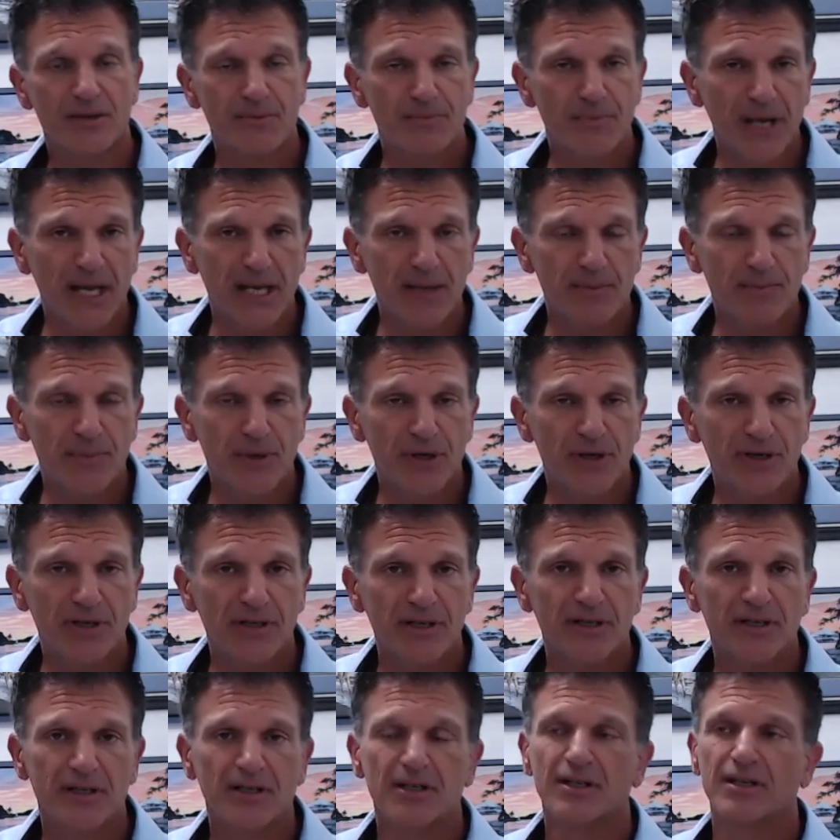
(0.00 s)
paper,
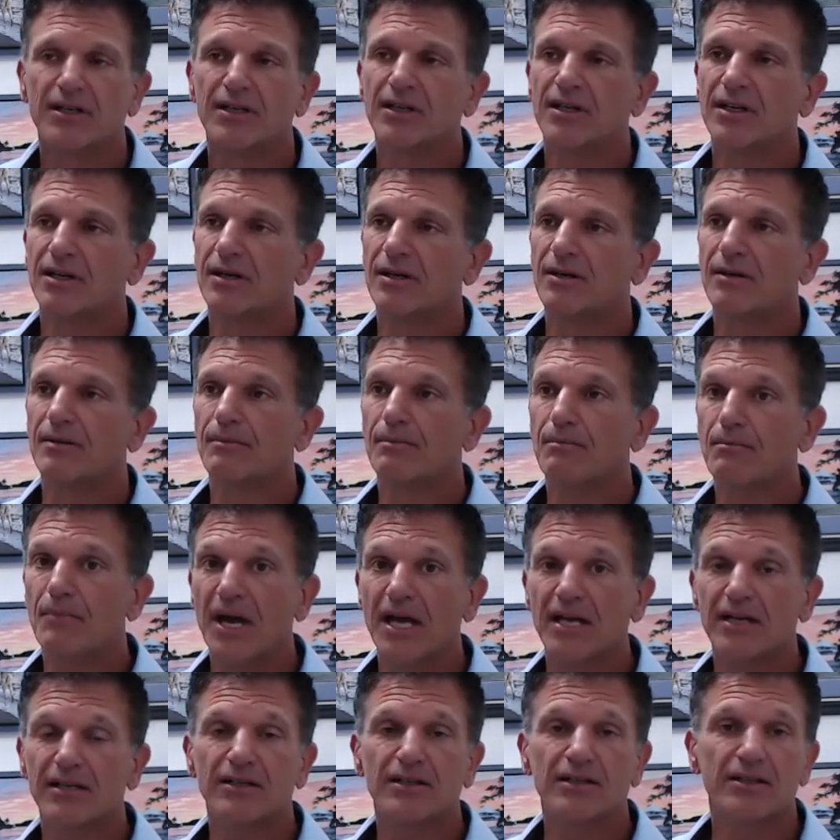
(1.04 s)

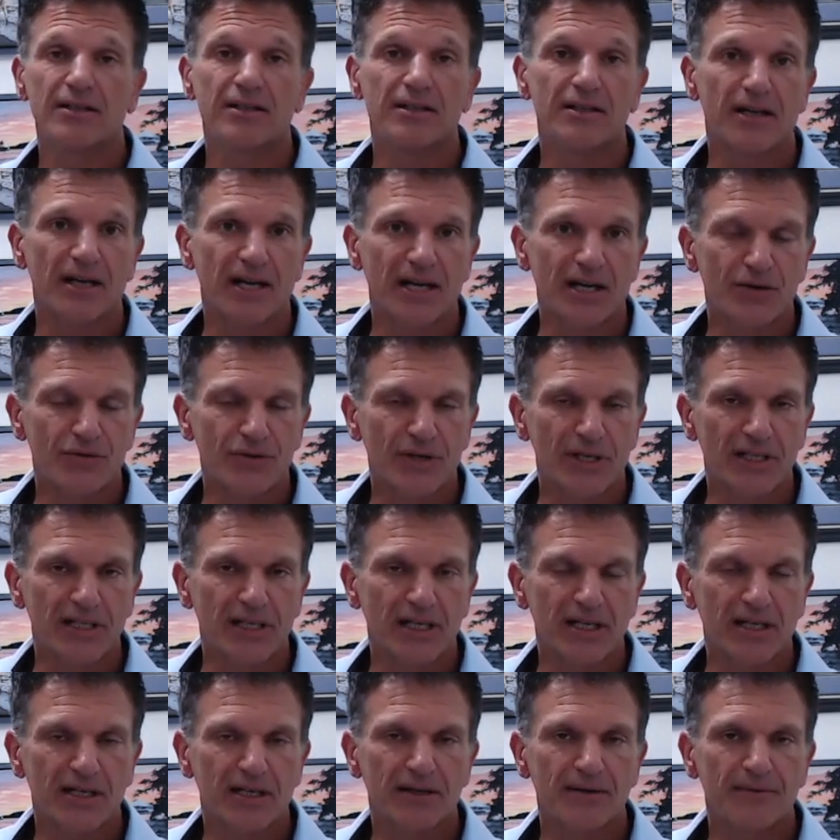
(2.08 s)
metal,
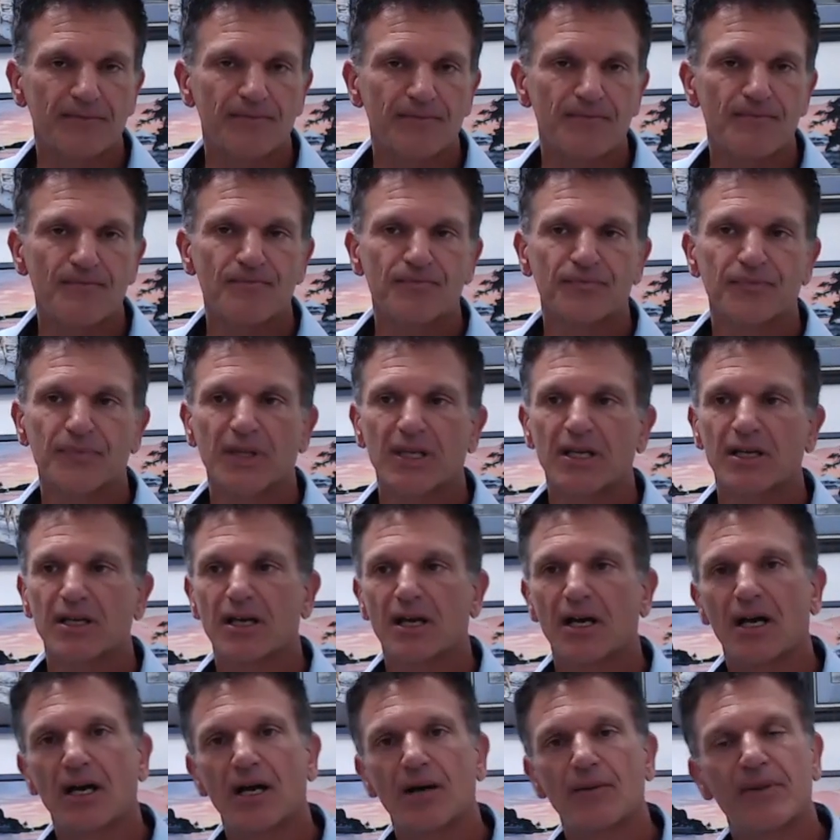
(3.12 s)
acrylic.
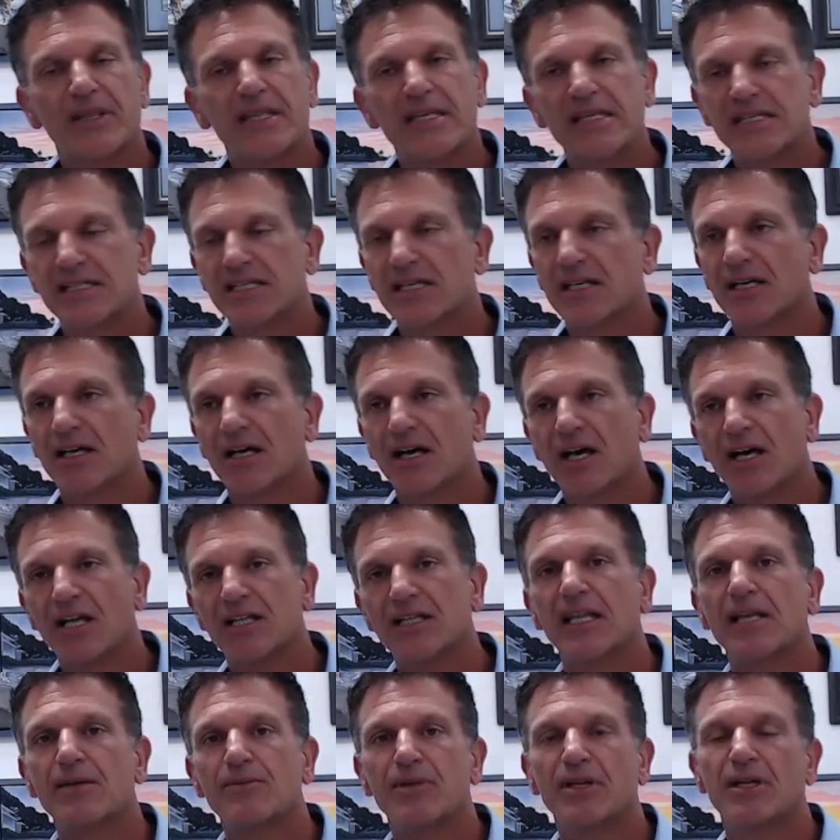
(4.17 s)
There's
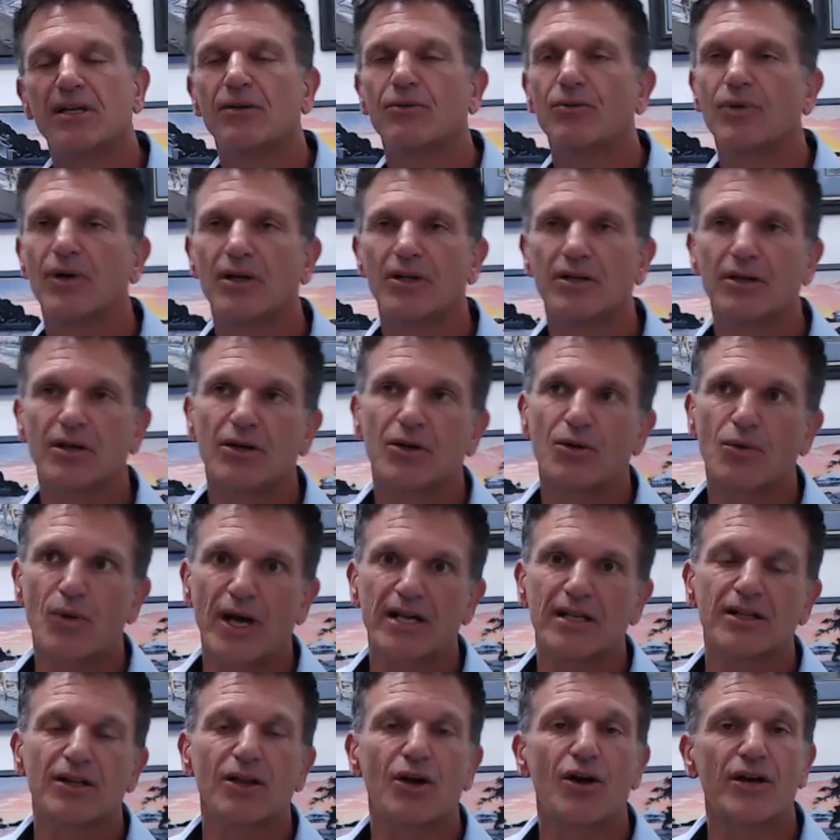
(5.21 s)
quite
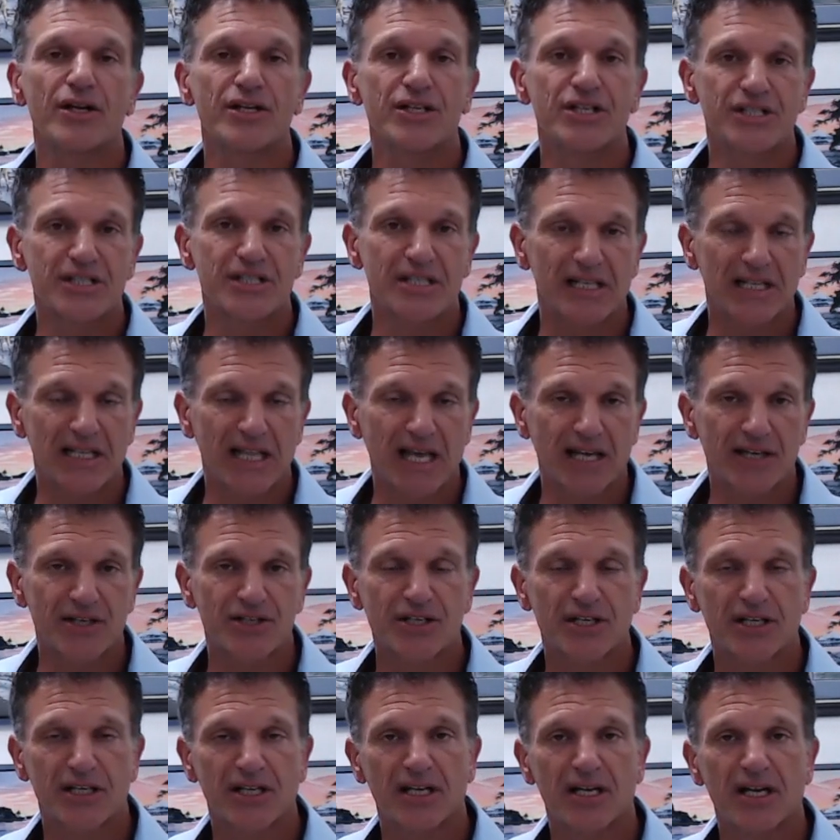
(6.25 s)
a large
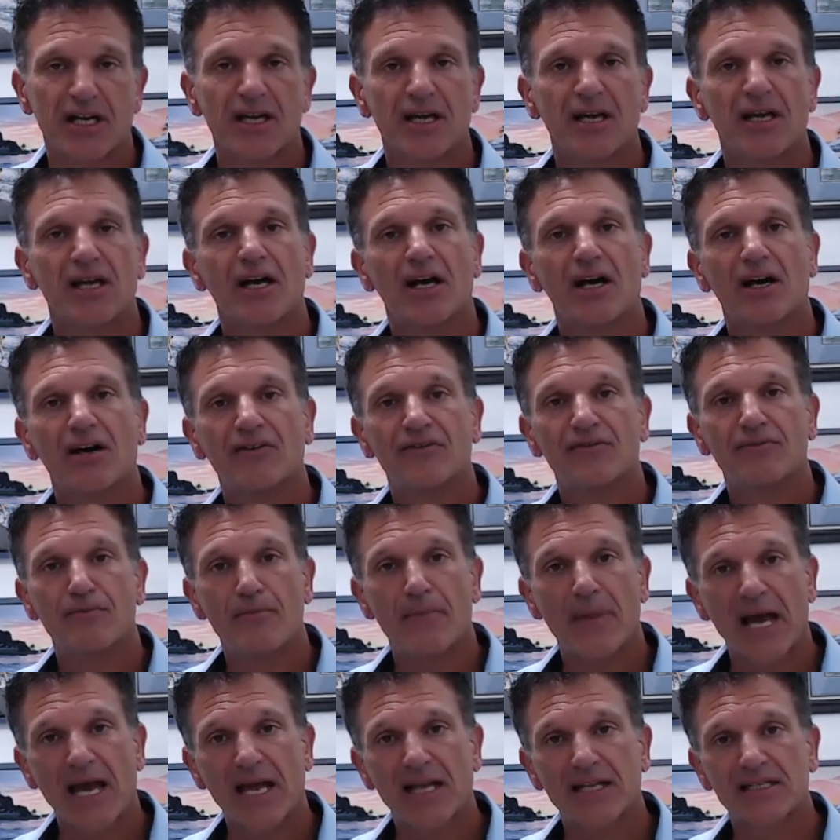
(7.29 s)
selection of
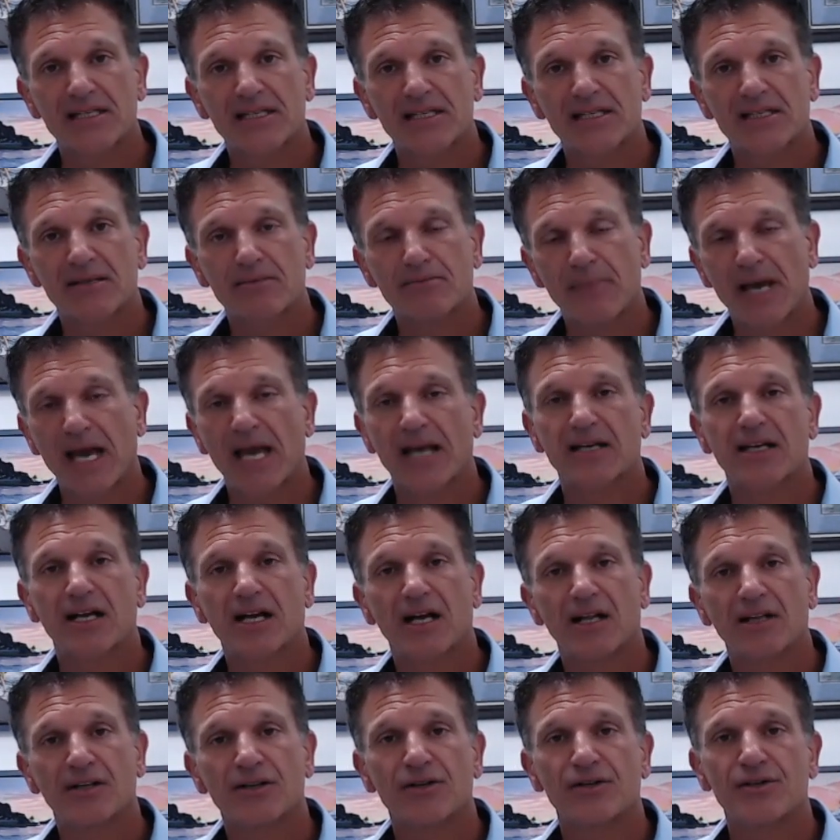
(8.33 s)
matte
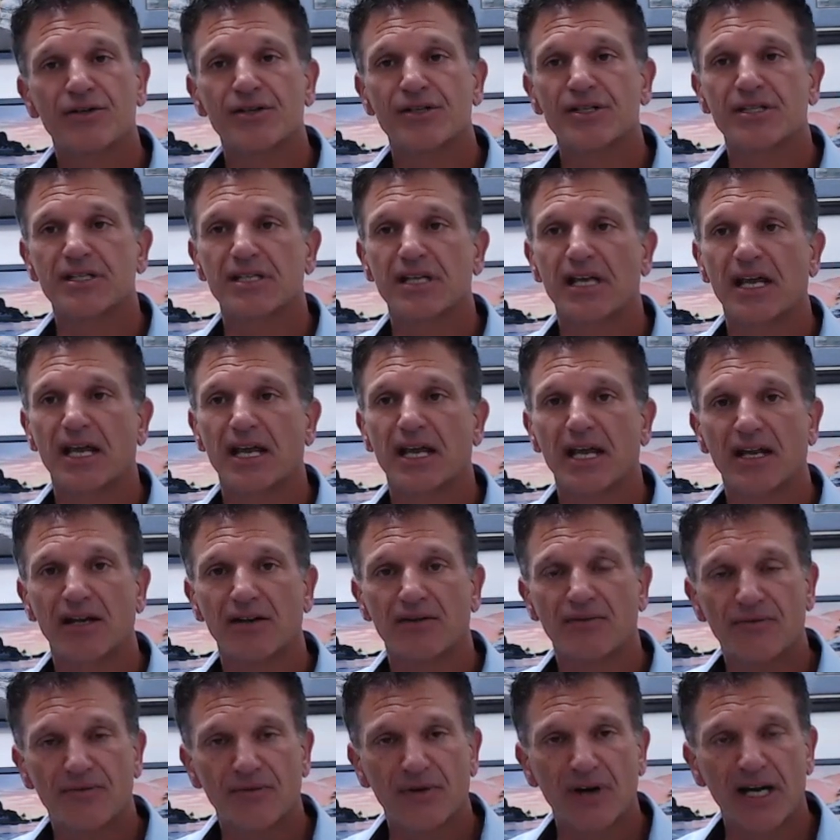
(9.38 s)
colors and
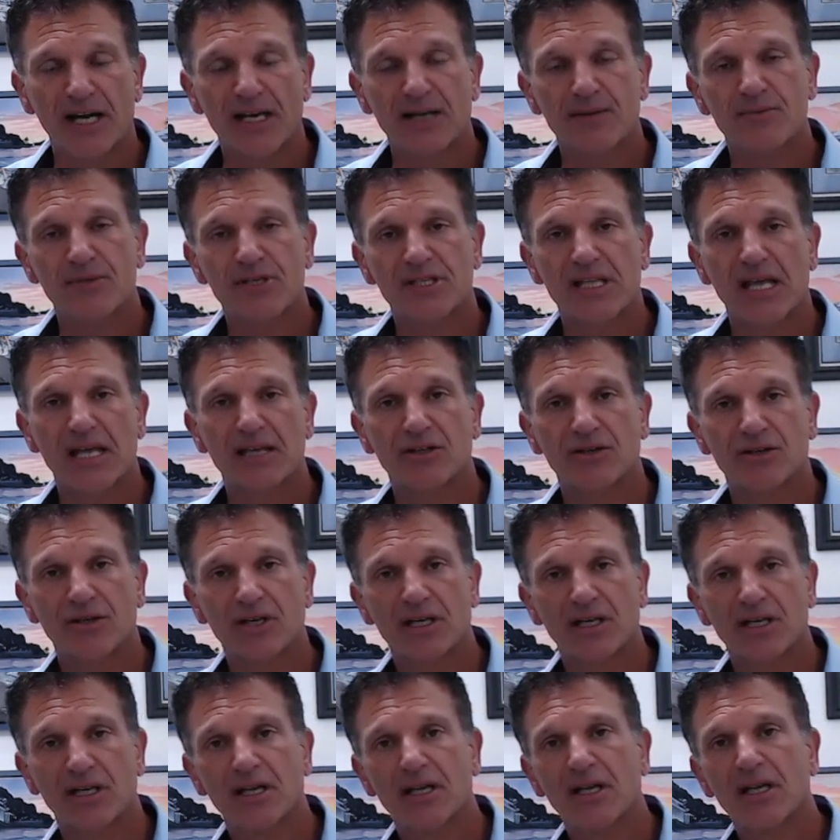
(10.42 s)
frames that you
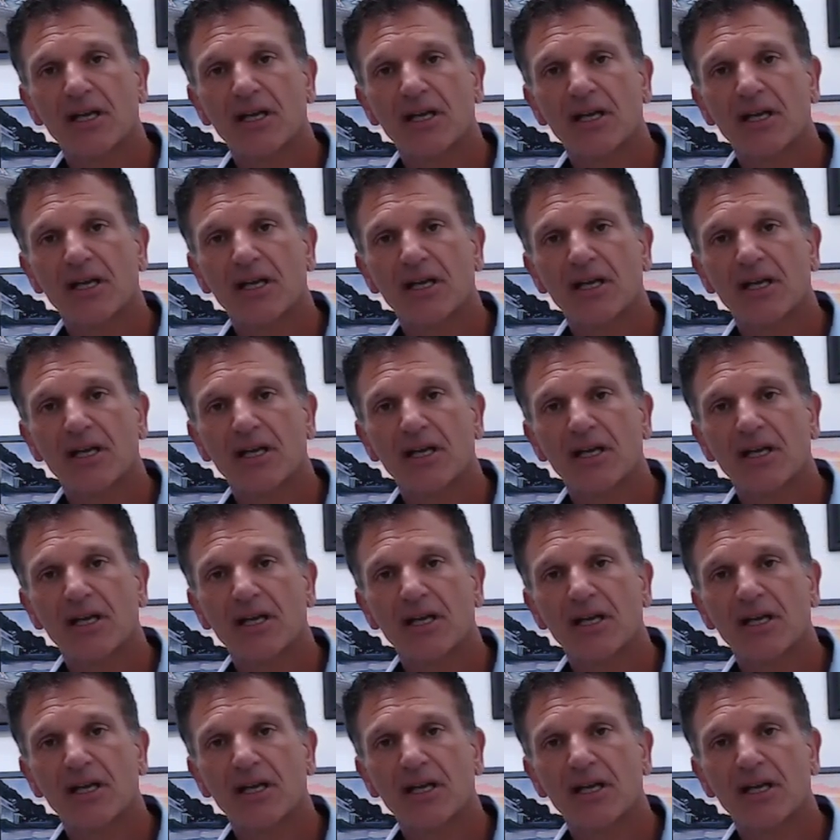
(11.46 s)
can